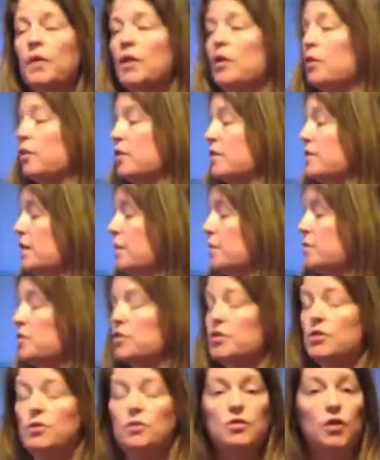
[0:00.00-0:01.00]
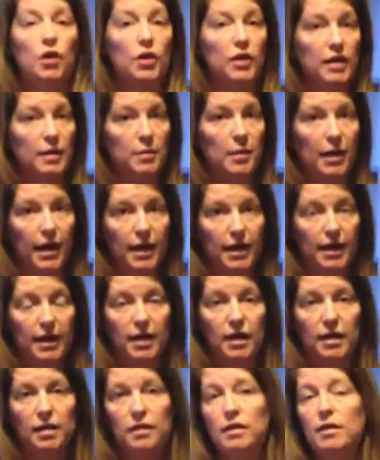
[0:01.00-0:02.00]
You can substitute turkey
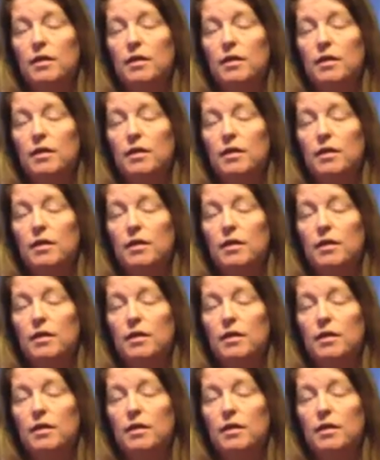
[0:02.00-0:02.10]
bacon.